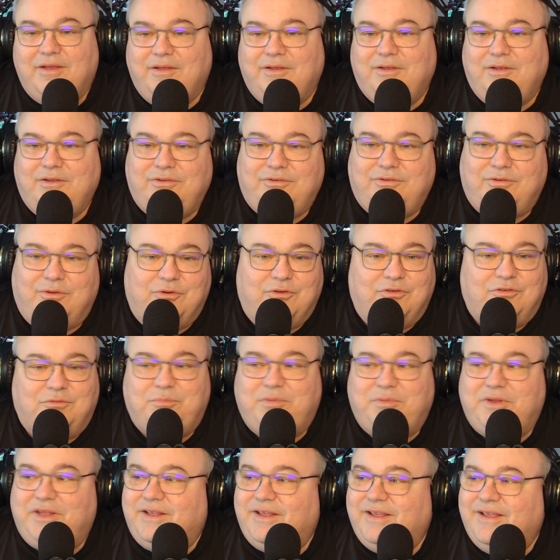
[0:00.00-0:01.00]
so to
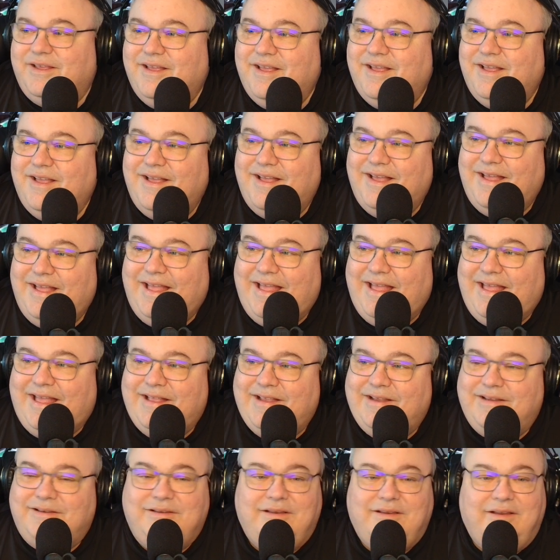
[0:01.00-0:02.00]
speak.
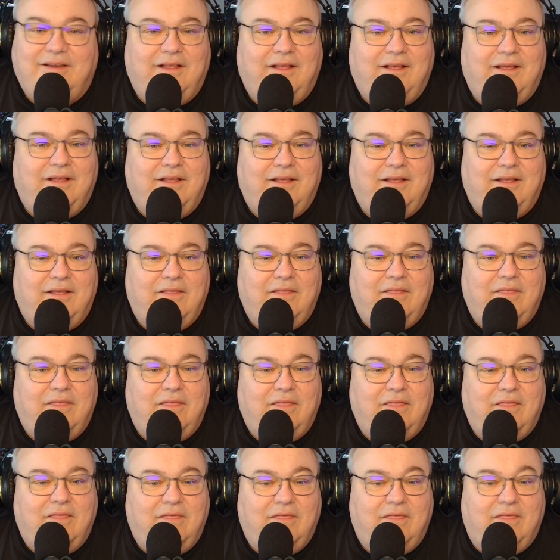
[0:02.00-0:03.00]
And
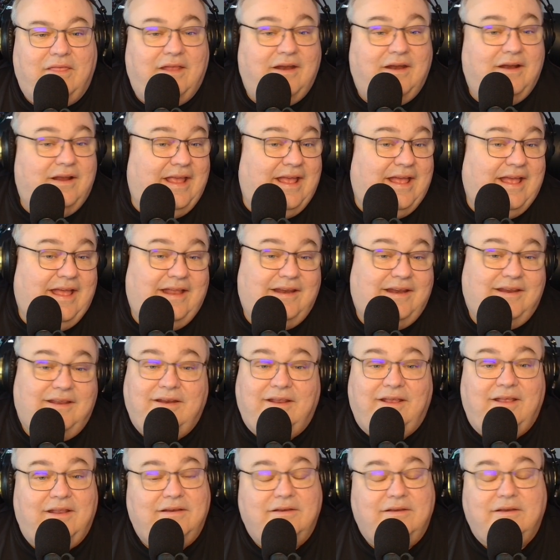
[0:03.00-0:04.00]
then I had it,
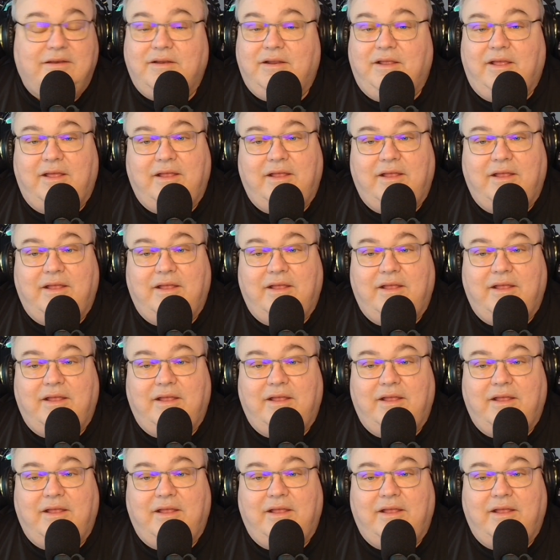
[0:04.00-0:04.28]
and